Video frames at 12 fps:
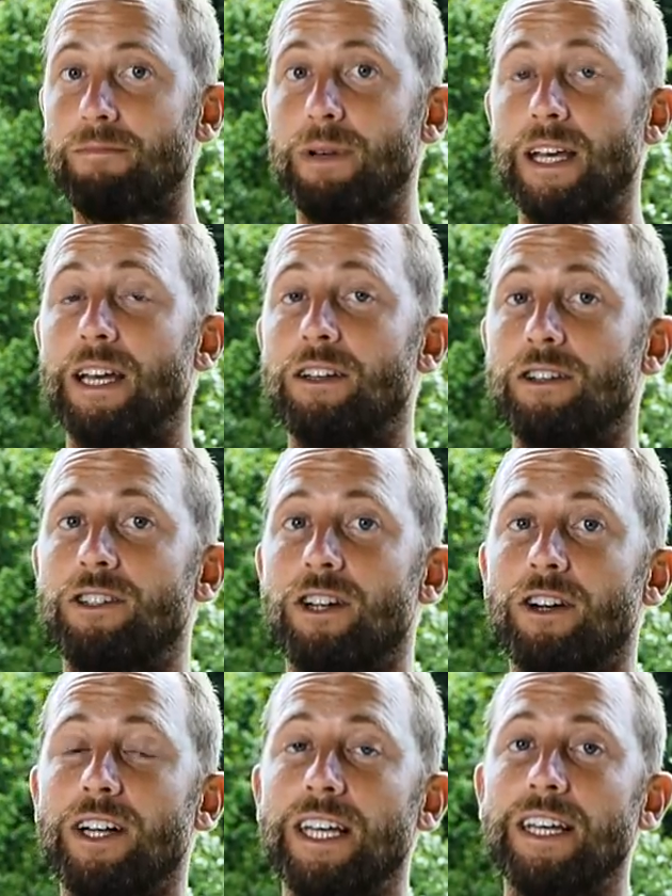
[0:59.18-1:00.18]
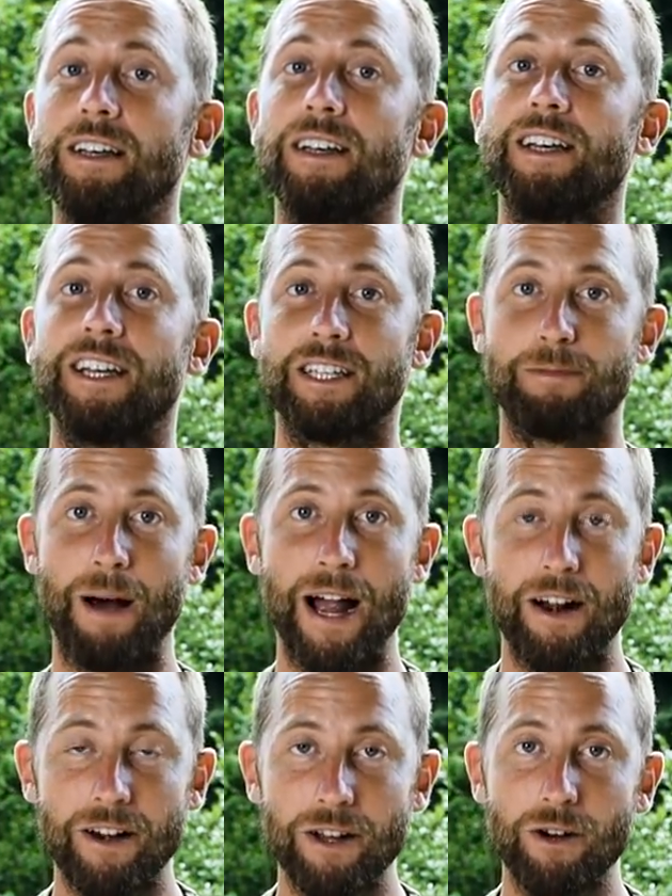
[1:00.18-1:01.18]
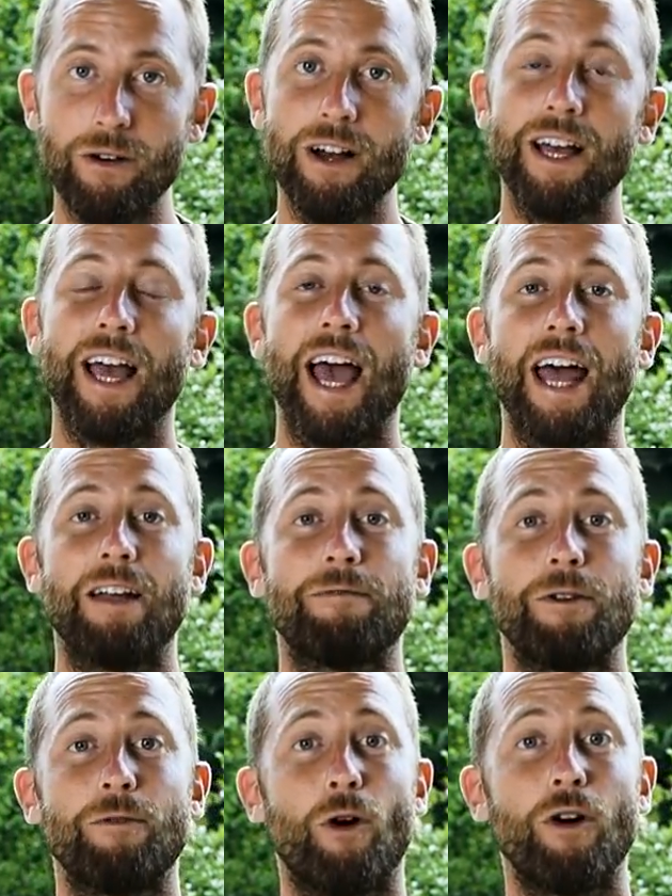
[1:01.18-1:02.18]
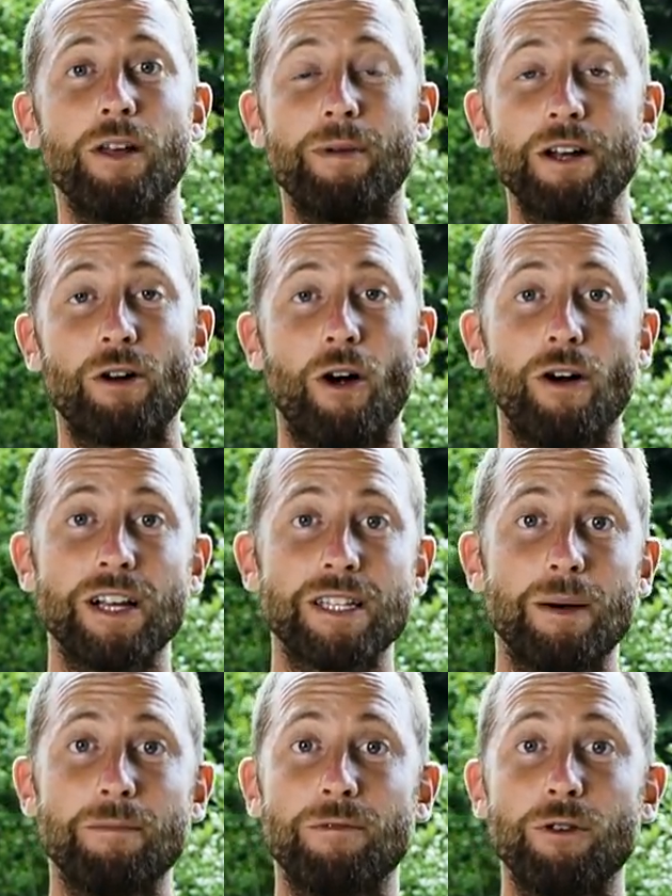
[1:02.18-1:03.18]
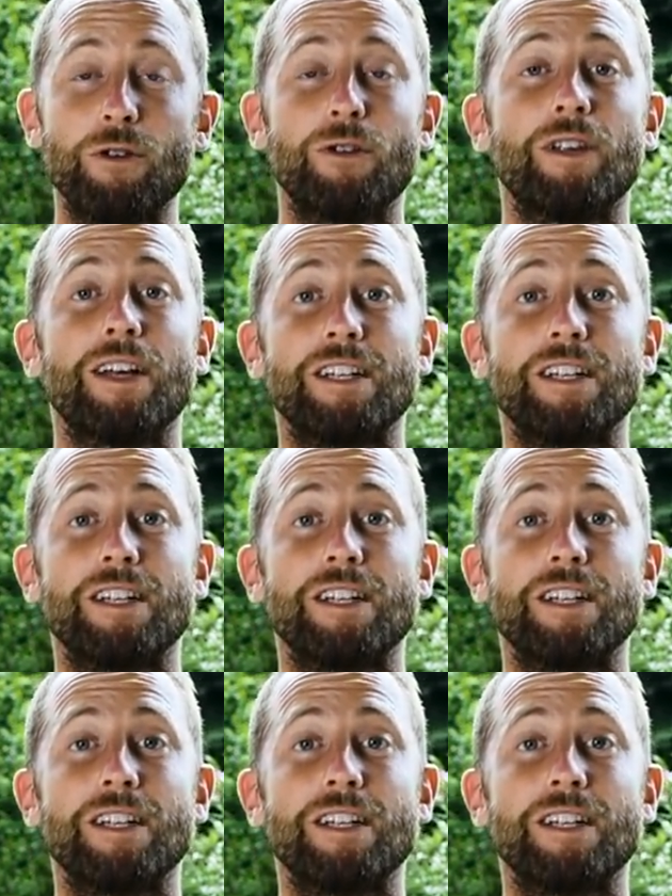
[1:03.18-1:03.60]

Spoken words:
begin your journey, inspire you, and if you've already been growing some food,